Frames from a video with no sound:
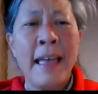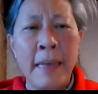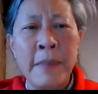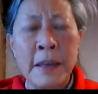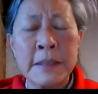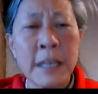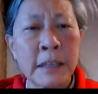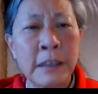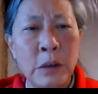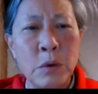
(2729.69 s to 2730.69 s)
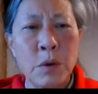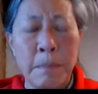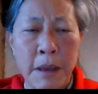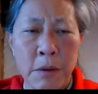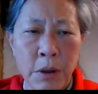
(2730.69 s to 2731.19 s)
And then suddenly you can
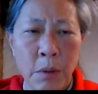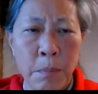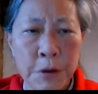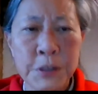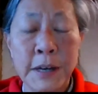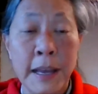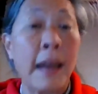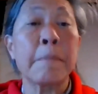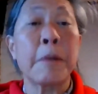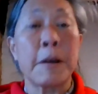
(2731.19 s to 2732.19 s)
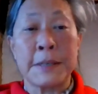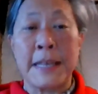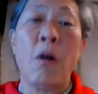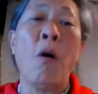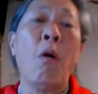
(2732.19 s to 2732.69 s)
be a real person again, because
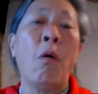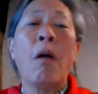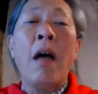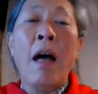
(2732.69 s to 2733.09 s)
that whole